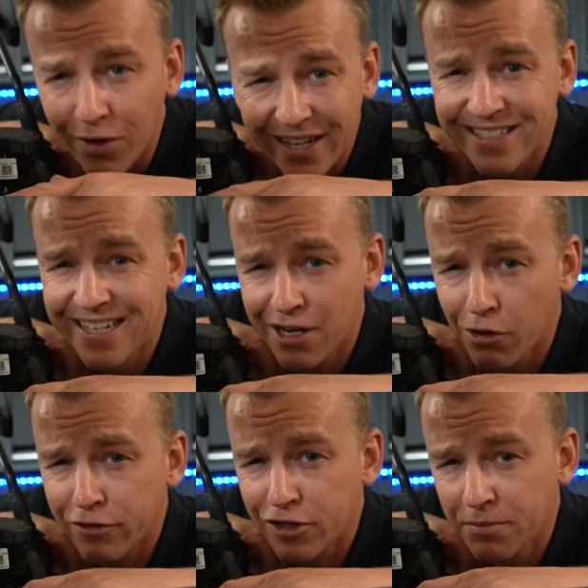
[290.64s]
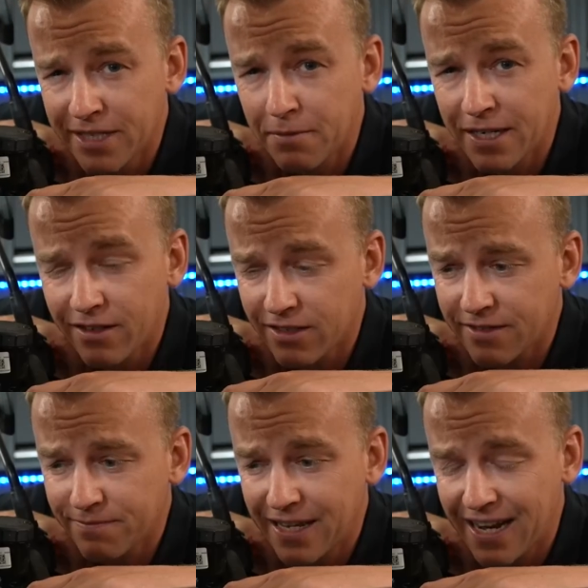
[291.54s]
let's get over some details
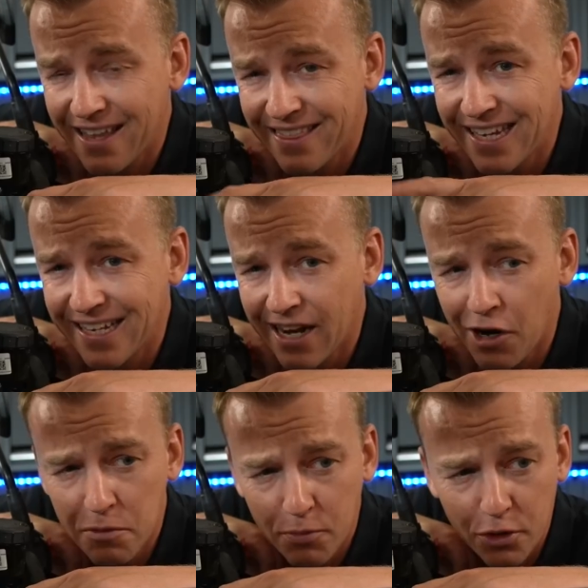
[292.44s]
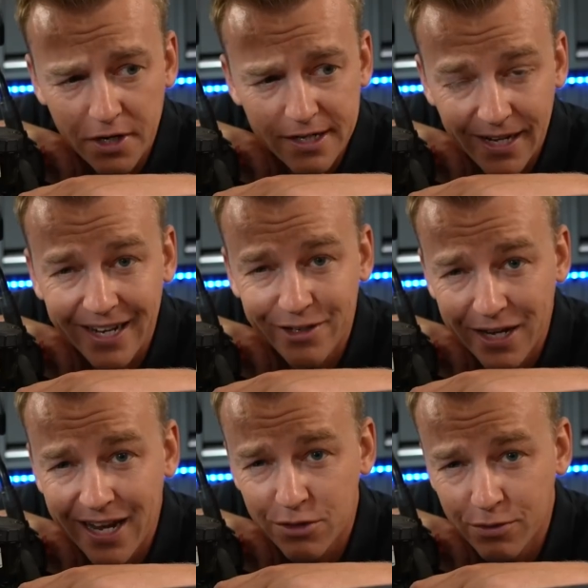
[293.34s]
that I think that are important and you
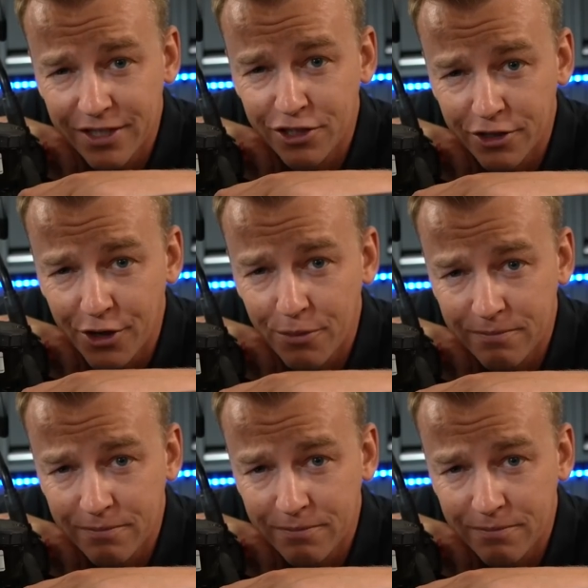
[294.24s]
guys really should know.